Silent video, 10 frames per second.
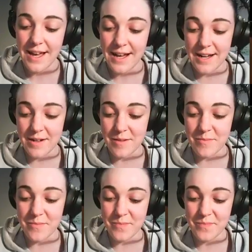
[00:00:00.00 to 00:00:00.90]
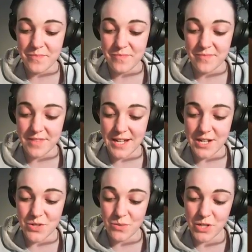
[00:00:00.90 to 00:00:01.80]
I
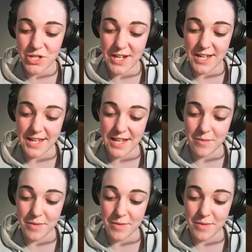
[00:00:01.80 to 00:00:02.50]
should watch it again